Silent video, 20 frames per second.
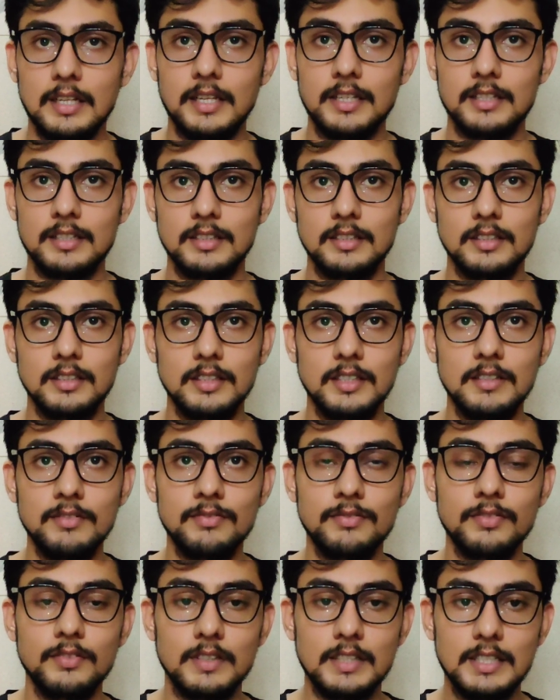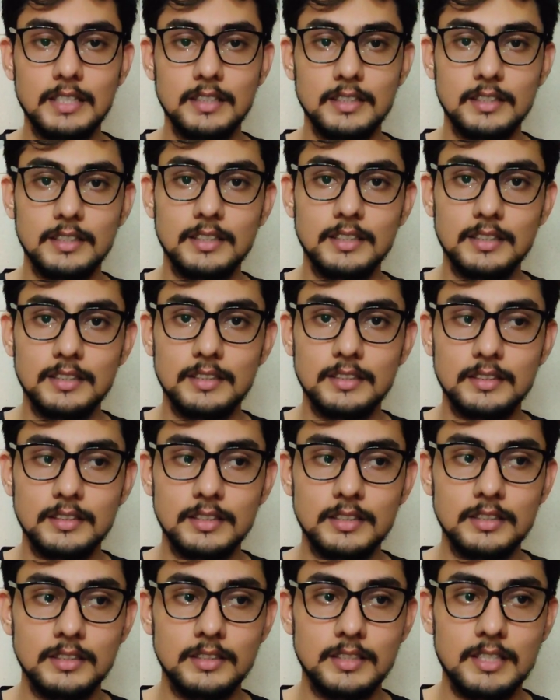Like, if
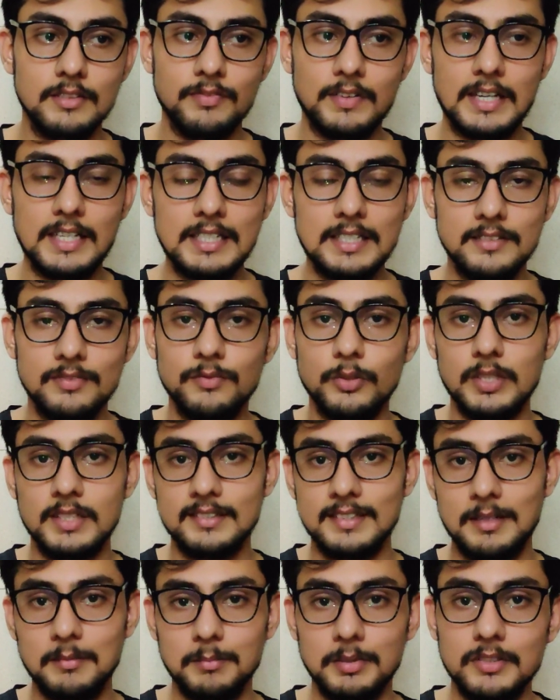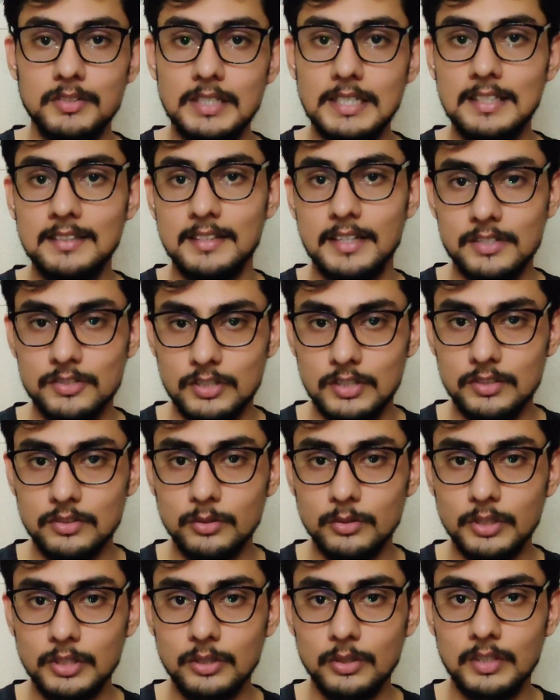any, for example, reading section is
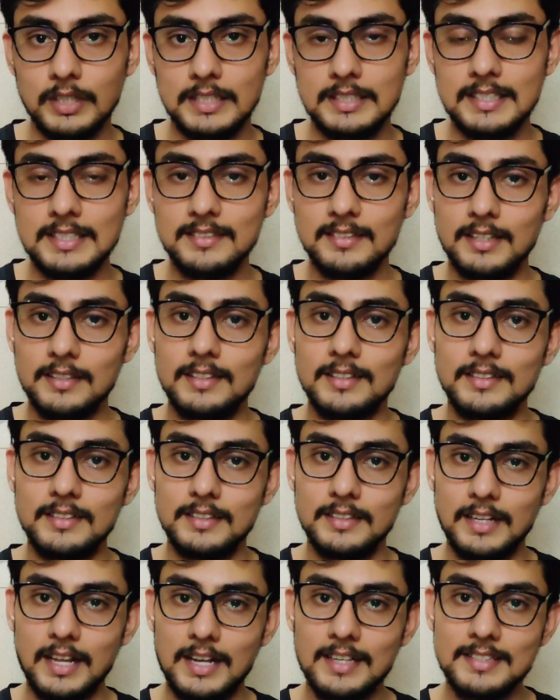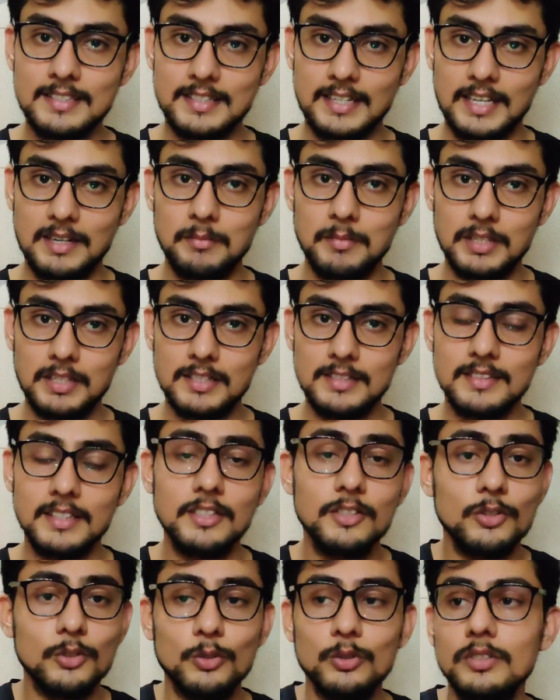going on and these are the last 10 minutes,
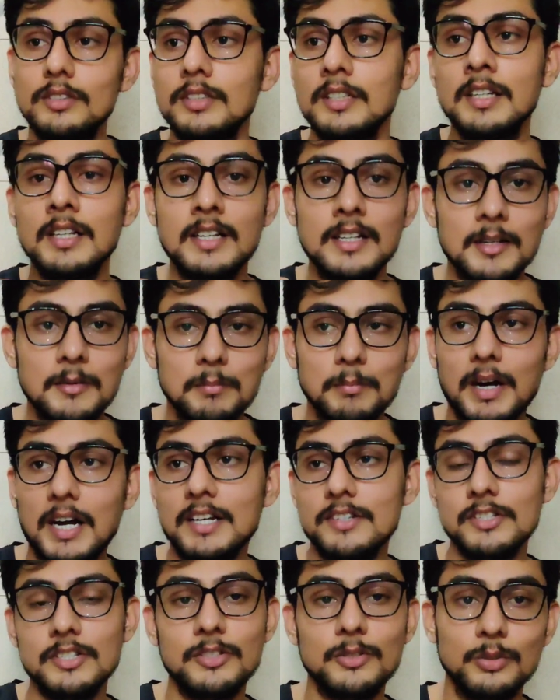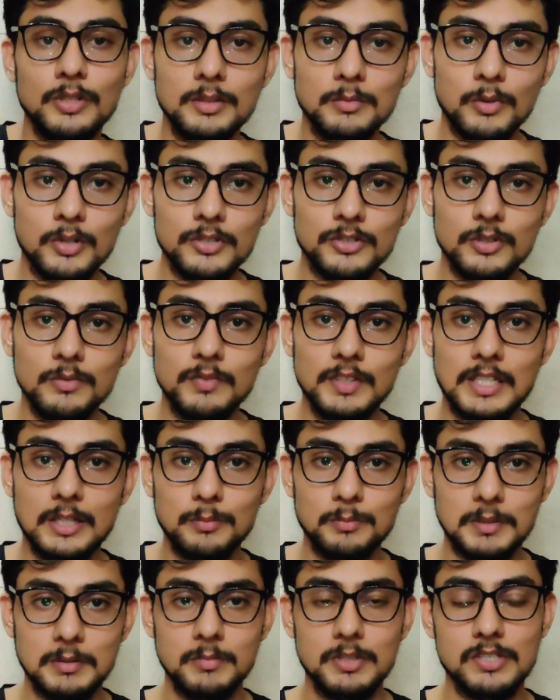then don't barge into the washroom
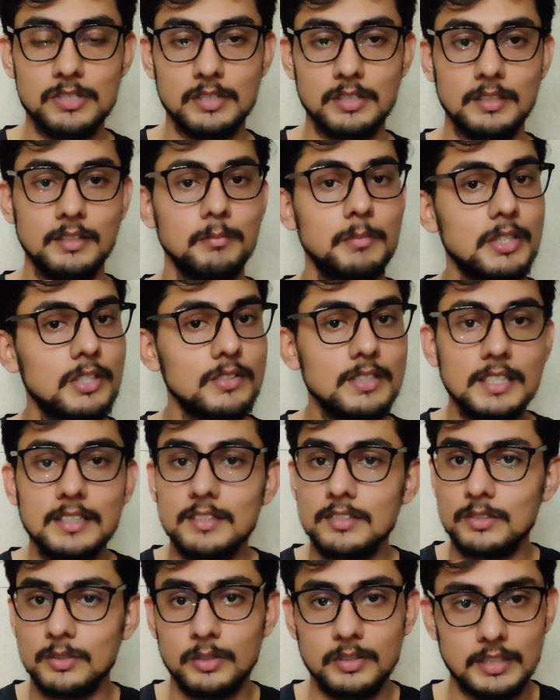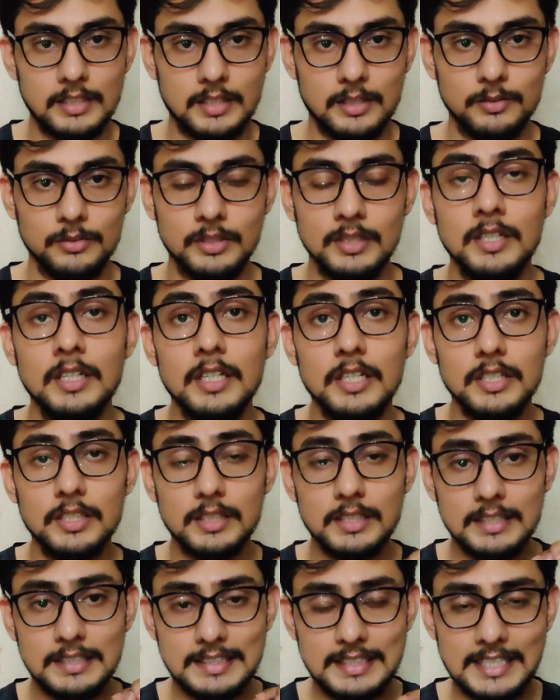without permission, because that is not
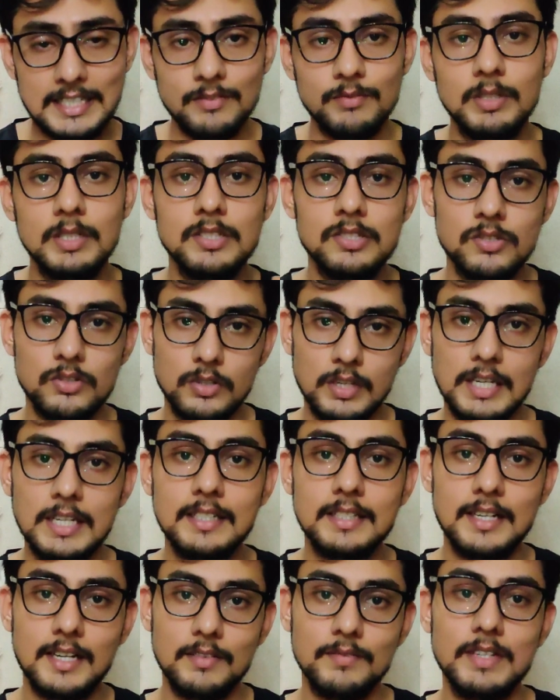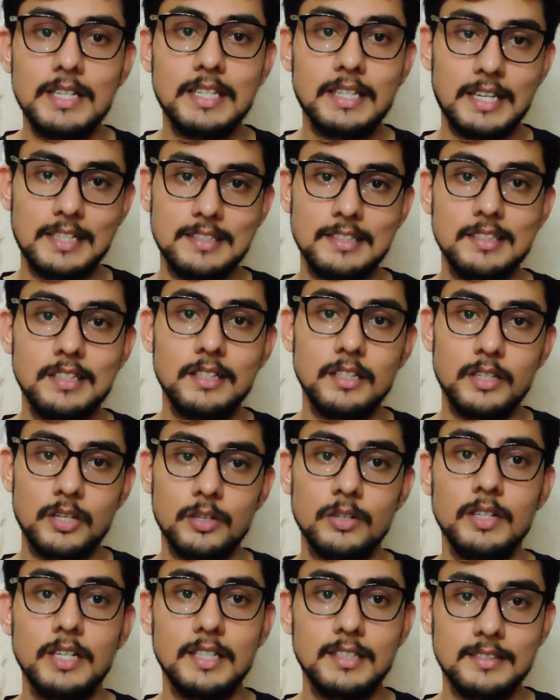allowed. They will straight away cancel
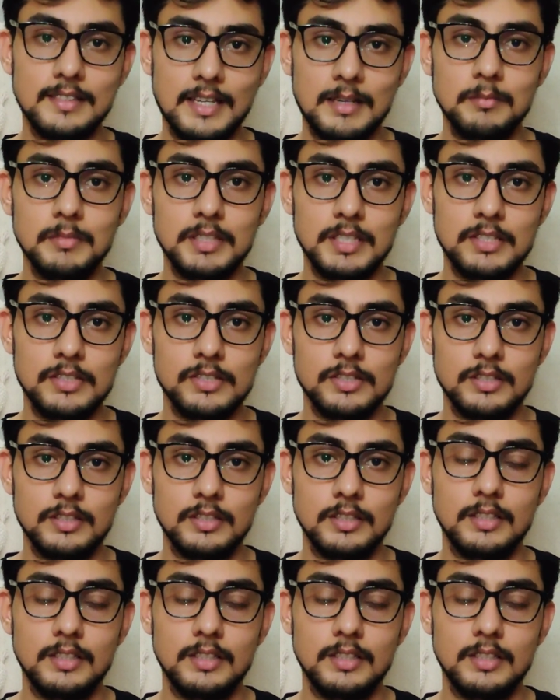your examination.